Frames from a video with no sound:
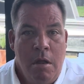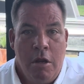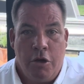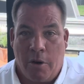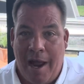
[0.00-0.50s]

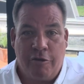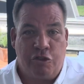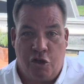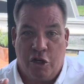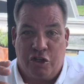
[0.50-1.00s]
Your house
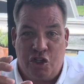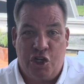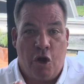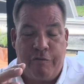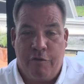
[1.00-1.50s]
is gonna
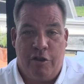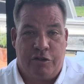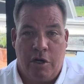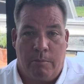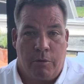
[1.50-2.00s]
sell for
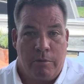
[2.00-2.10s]
this number.